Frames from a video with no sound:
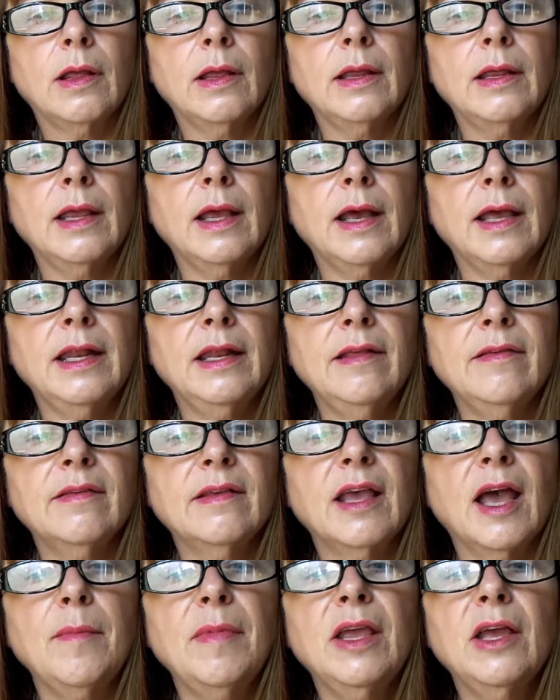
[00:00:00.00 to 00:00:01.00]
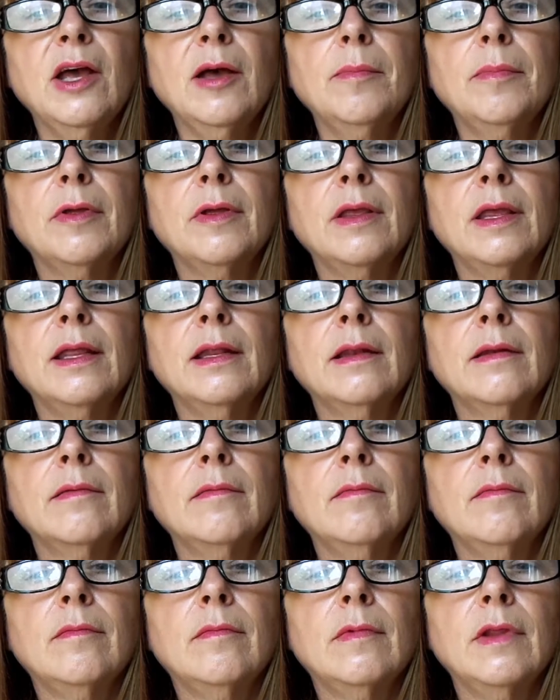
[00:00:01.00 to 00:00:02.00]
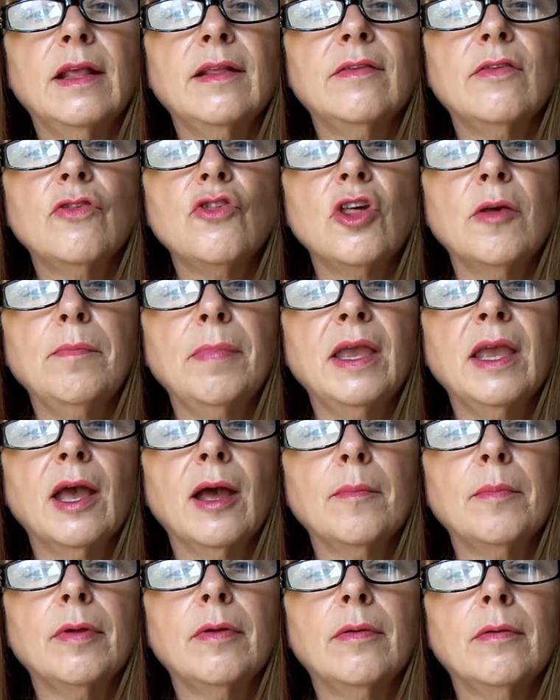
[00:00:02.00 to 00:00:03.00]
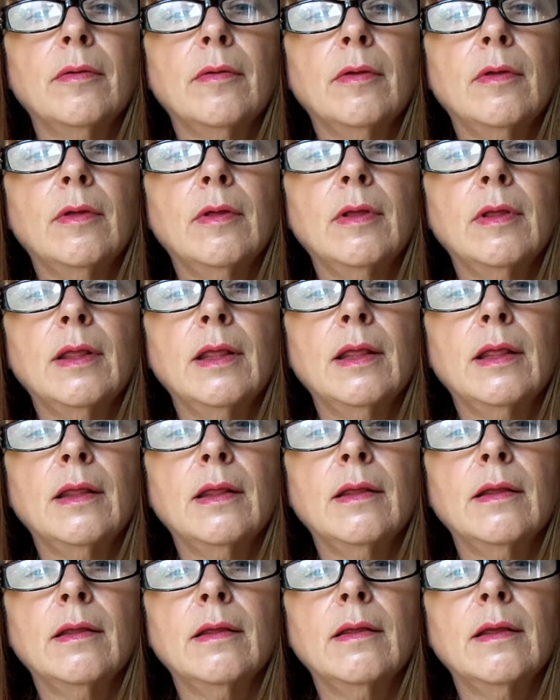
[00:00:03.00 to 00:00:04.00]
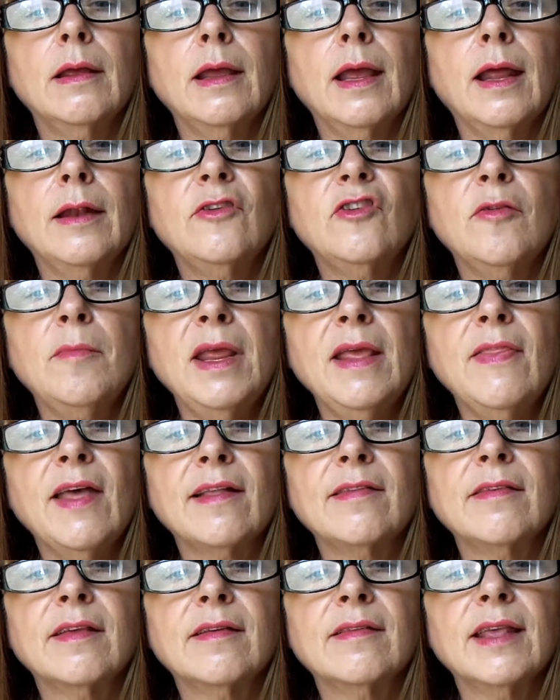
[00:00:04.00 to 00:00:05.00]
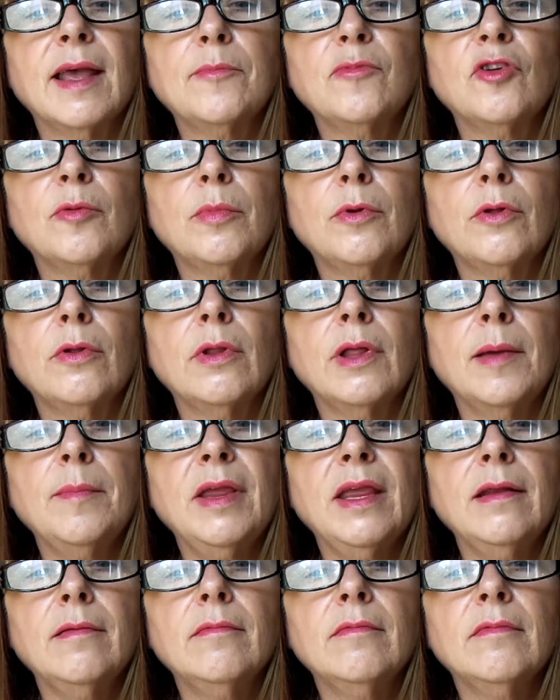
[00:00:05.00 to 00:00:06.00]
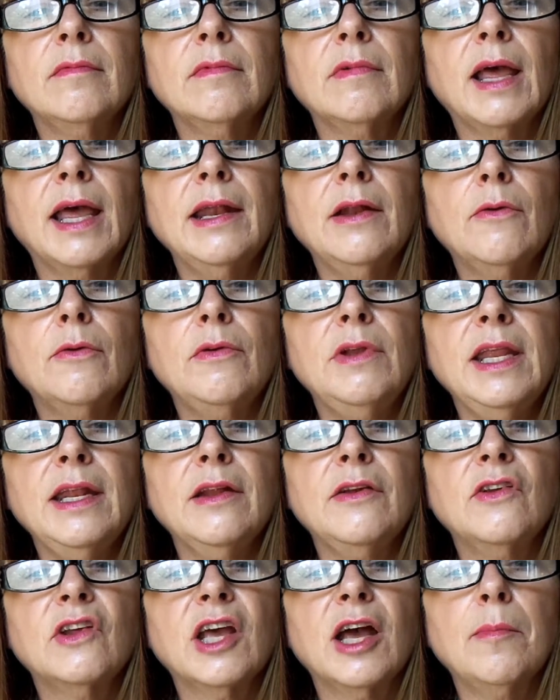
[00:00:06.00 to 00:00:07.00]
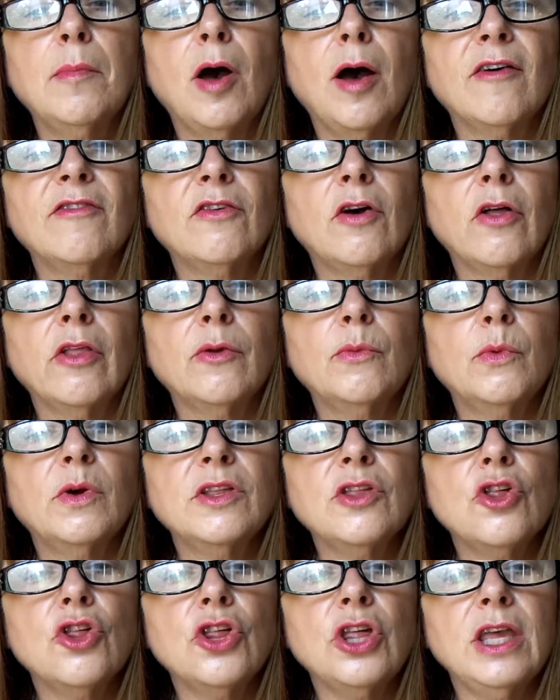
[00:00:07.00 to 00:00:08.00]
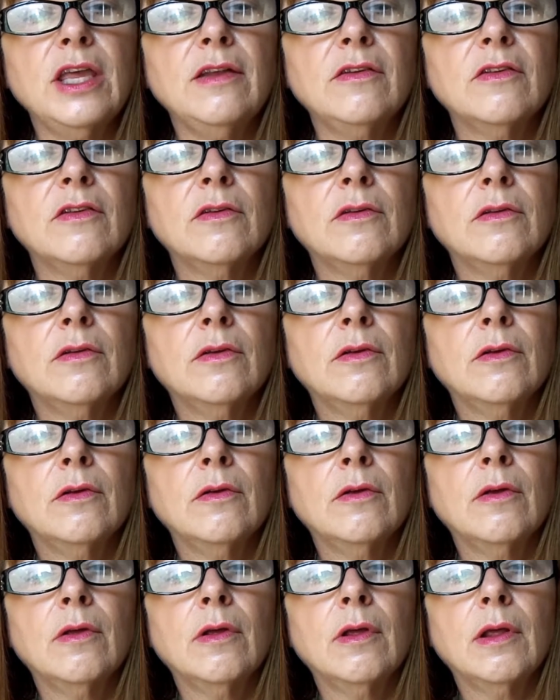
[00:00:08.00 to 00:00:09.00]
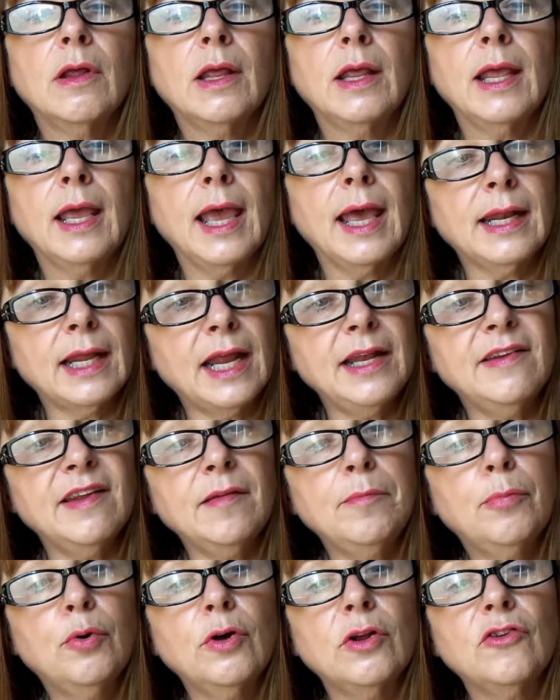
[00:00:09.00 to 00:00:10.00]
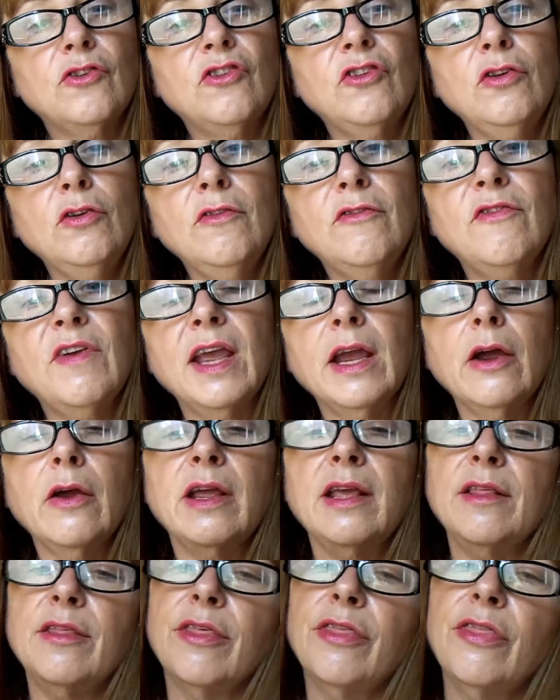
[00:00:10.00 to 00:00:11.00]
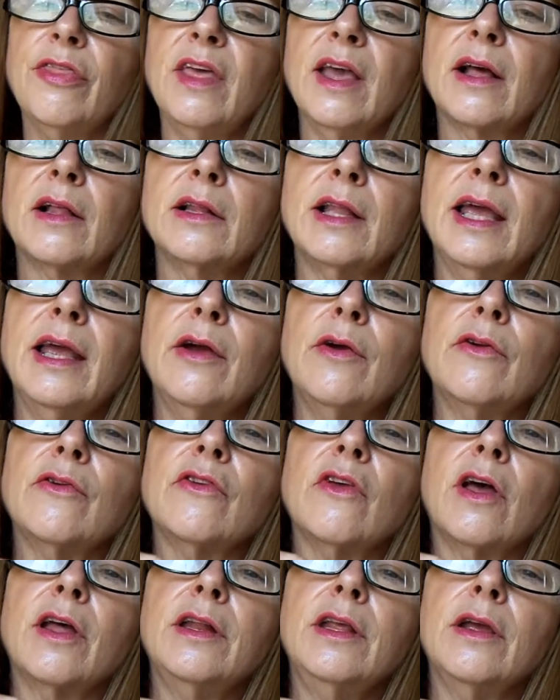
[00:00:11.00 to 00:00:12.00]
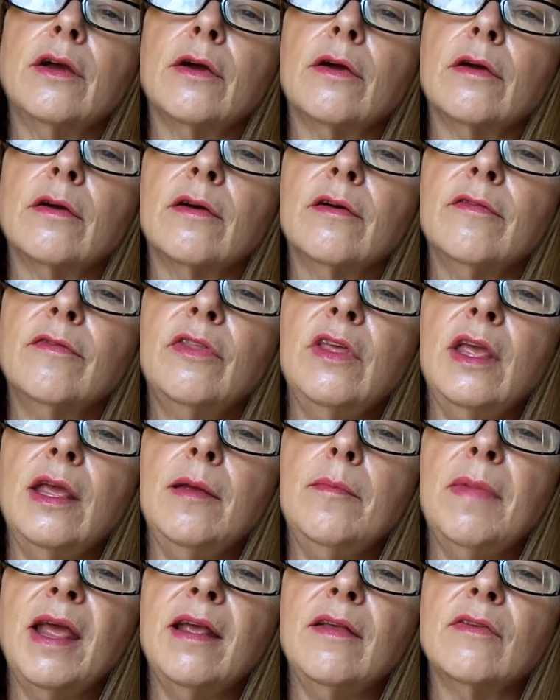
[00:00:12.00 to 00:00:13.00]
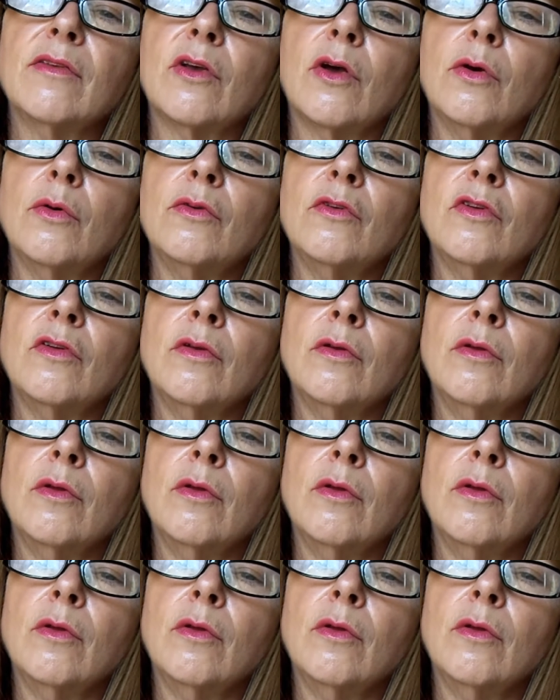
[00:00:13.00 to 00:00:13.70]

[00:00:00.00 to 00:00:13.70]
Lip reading: Yeah, it is coming up it's chipping up. And to me that's acceptable. I mean, I don't need it to come off all in one sheet. And I did put 2 very thick layers on here of the base coat.